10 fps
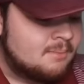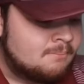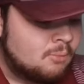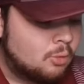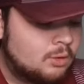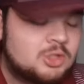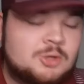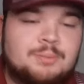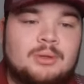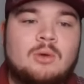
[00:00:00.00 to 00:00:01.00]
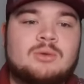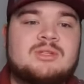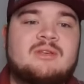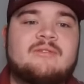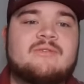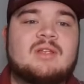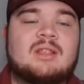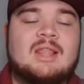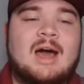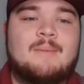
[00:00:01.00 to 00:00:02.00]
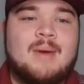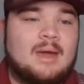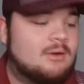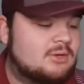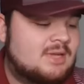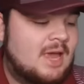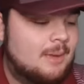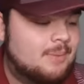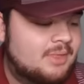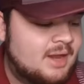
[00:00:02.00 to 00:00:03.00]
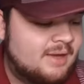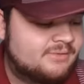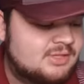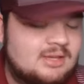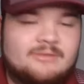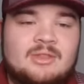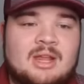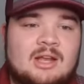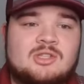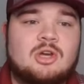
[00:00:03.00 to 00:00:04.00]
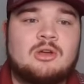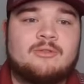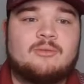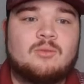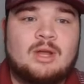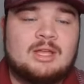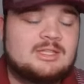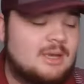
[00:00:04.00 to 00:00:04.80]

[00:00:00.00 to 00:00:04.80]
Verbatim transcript: more explosive linebacker tape than I've seen than I saw here from Riggins.